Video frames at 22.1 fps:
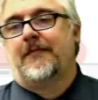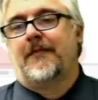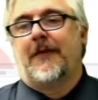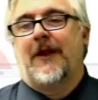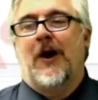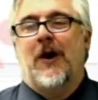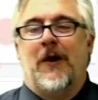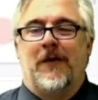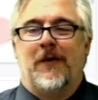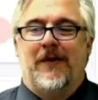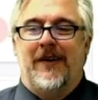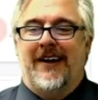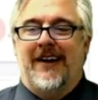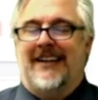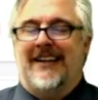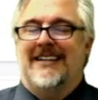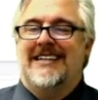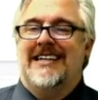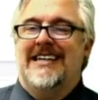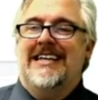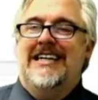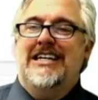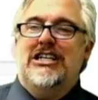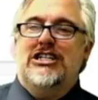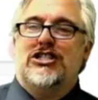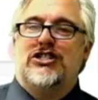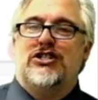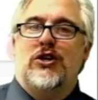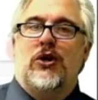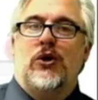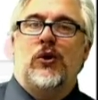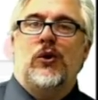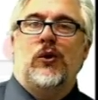All right,
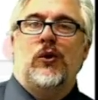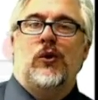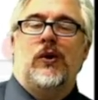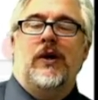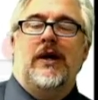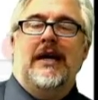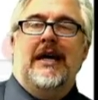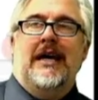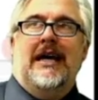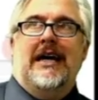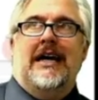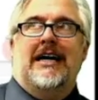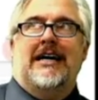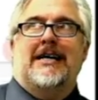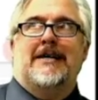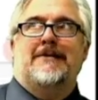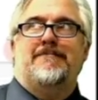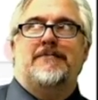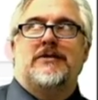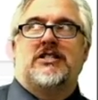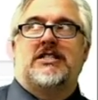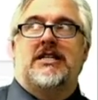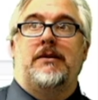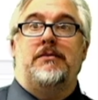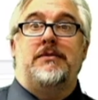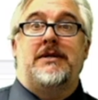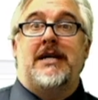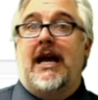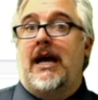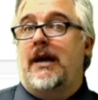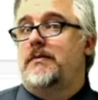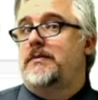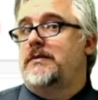so
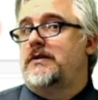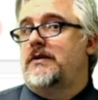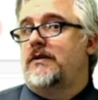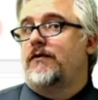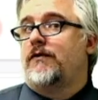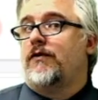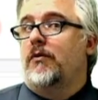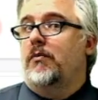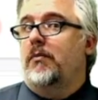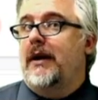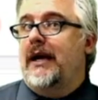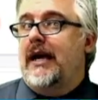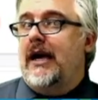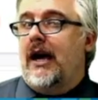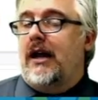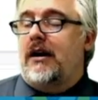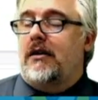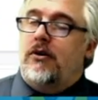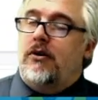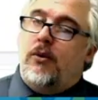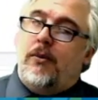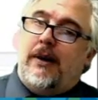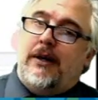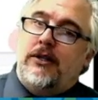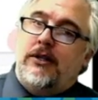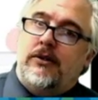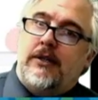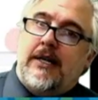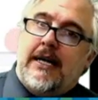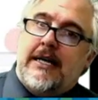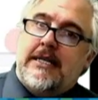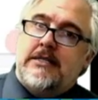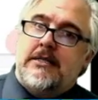sometimes for me, I don't know about you
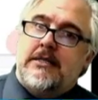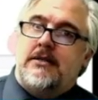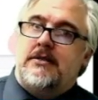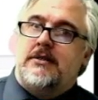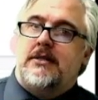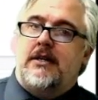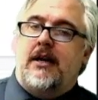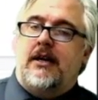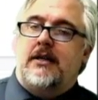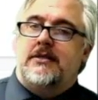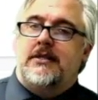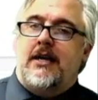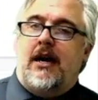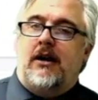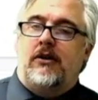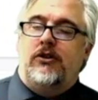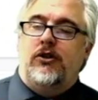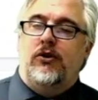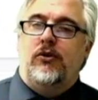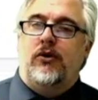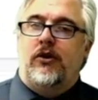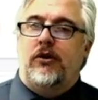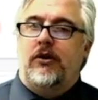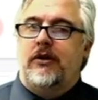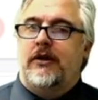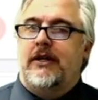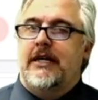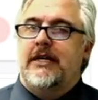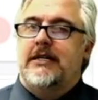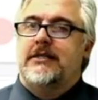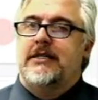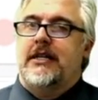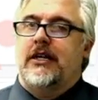guys as how you learn
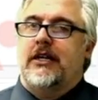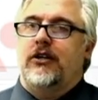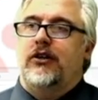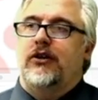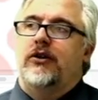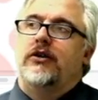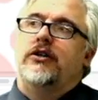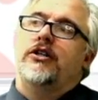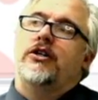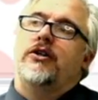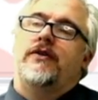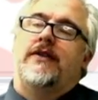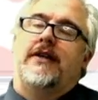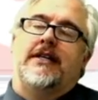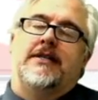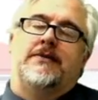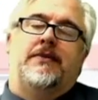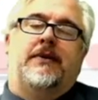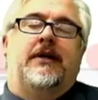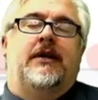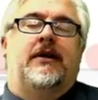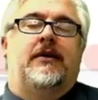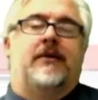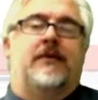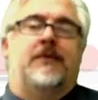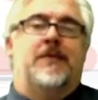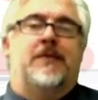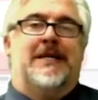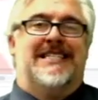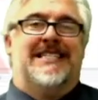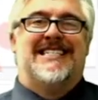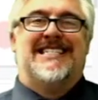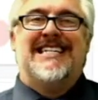things and how you learn to do things, but
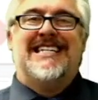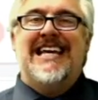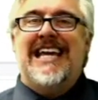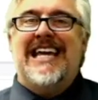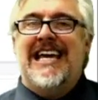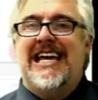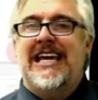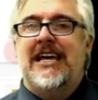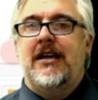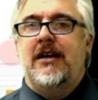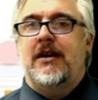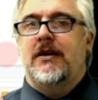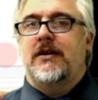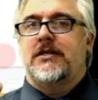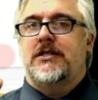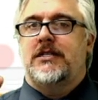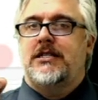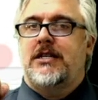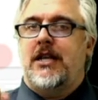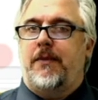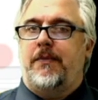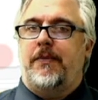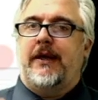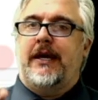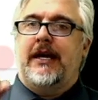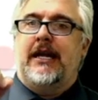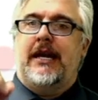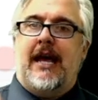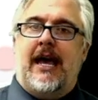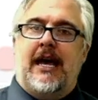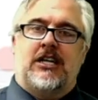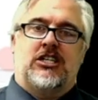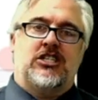seeing something in
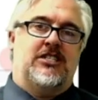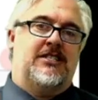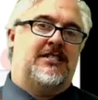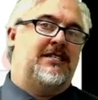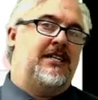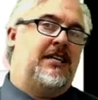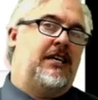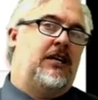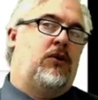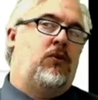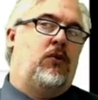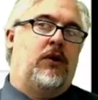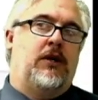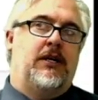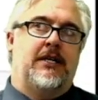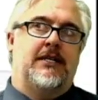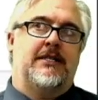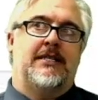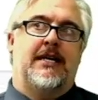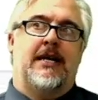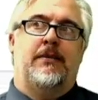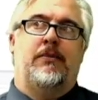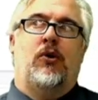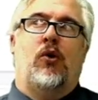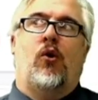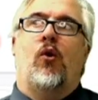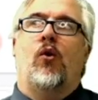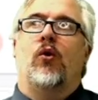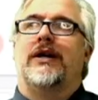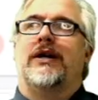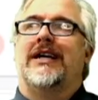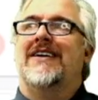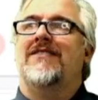action, seeing a worked example,
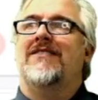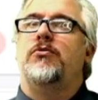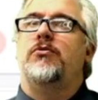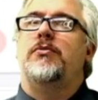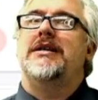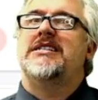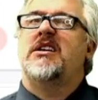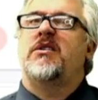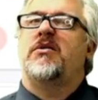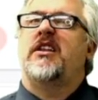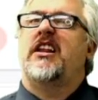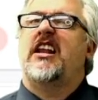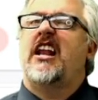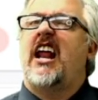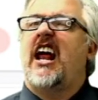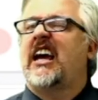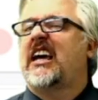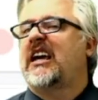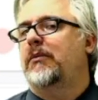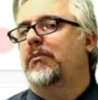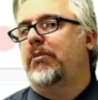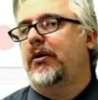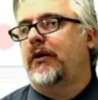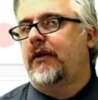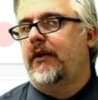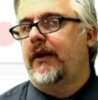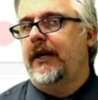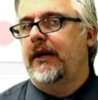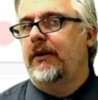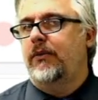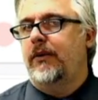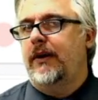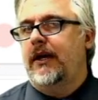or giving me something that I could
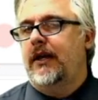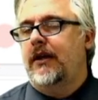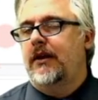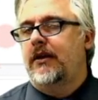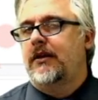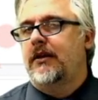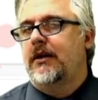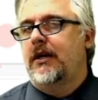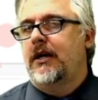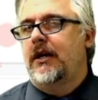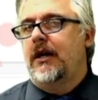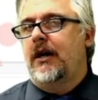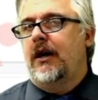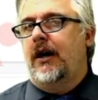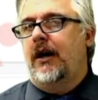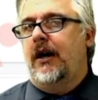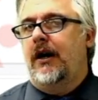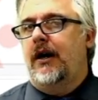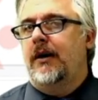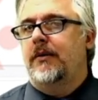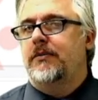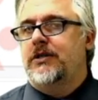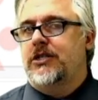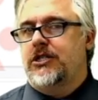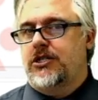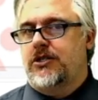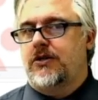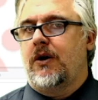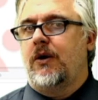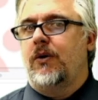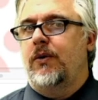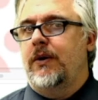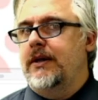play with to
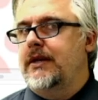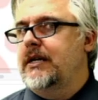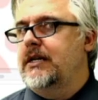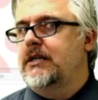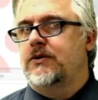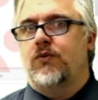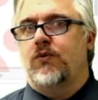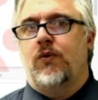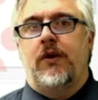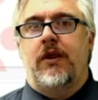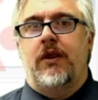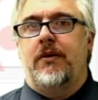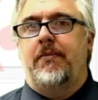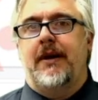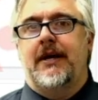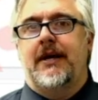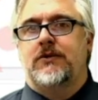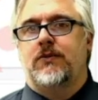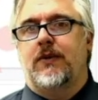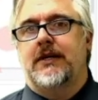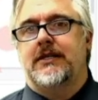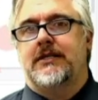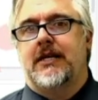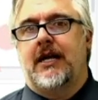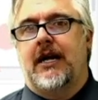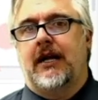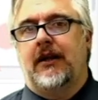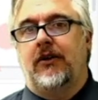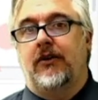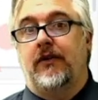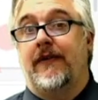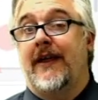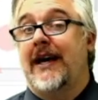start with is one of the best ways that I
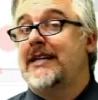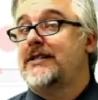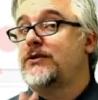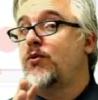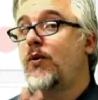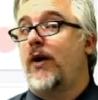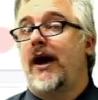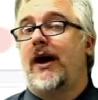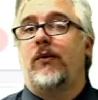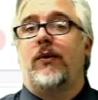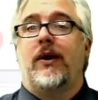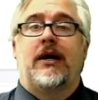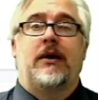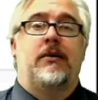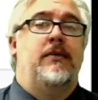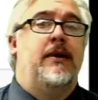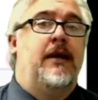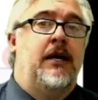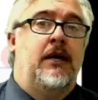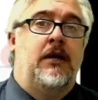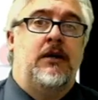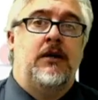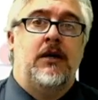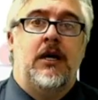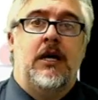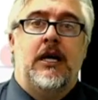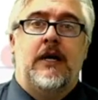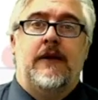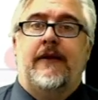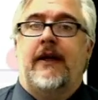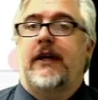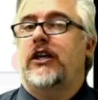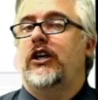learn. That's why I recommend
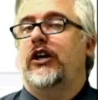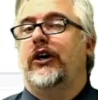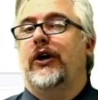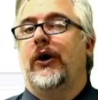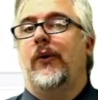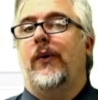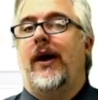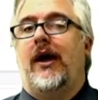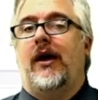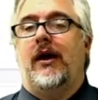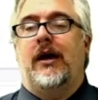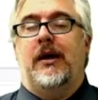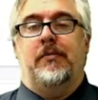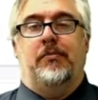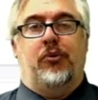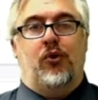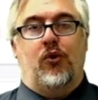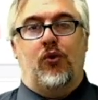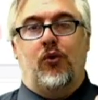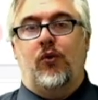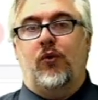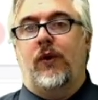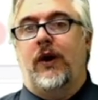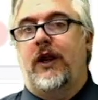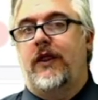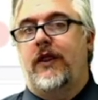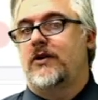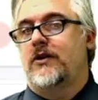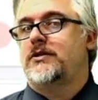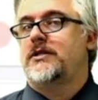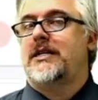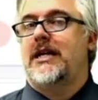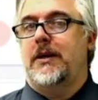that you go out and pull one of
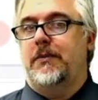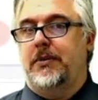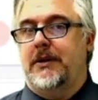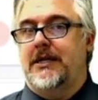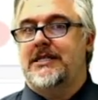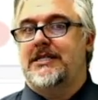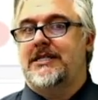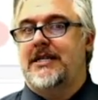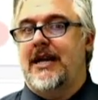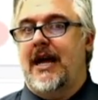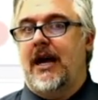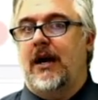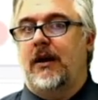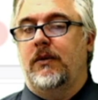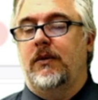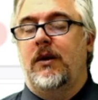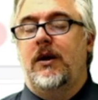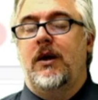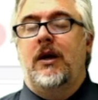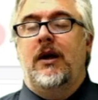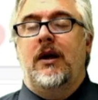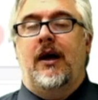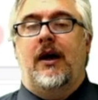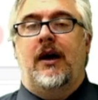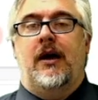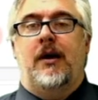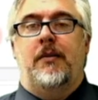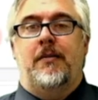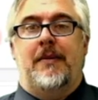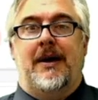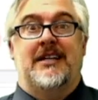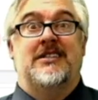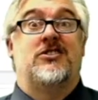those templates down
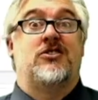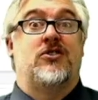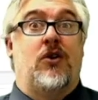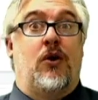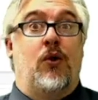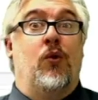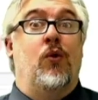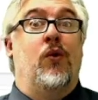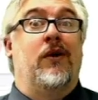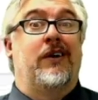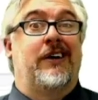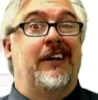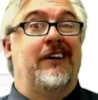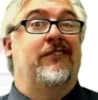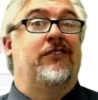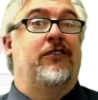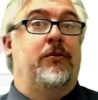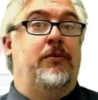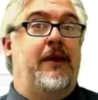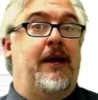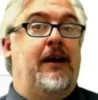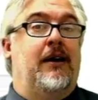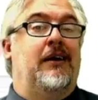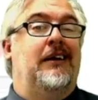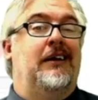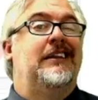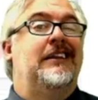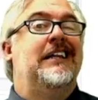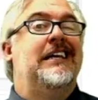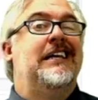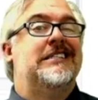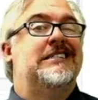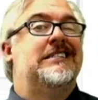and start working from there. At
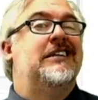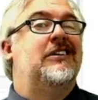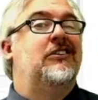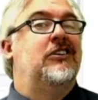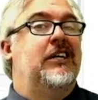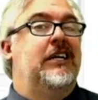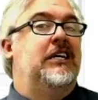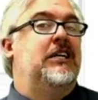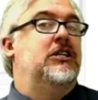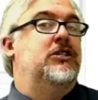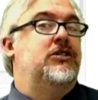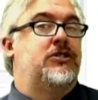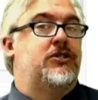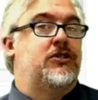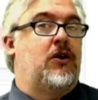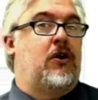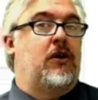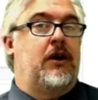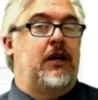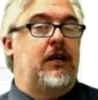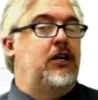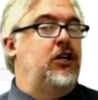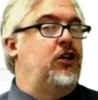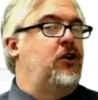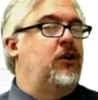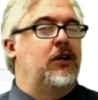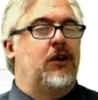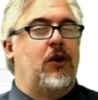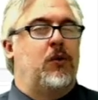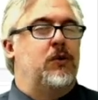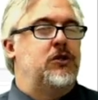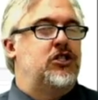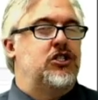least it'll get you started, and you can
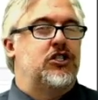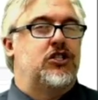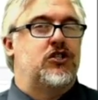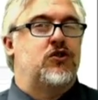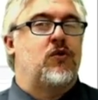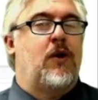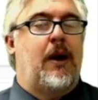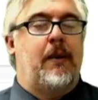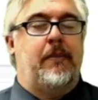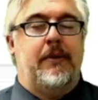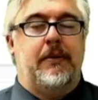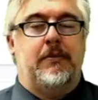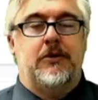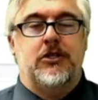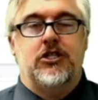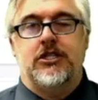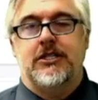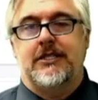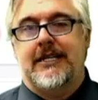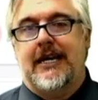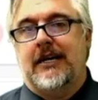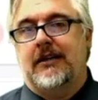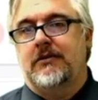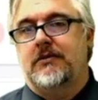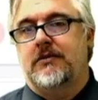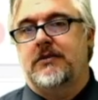always just swap images out and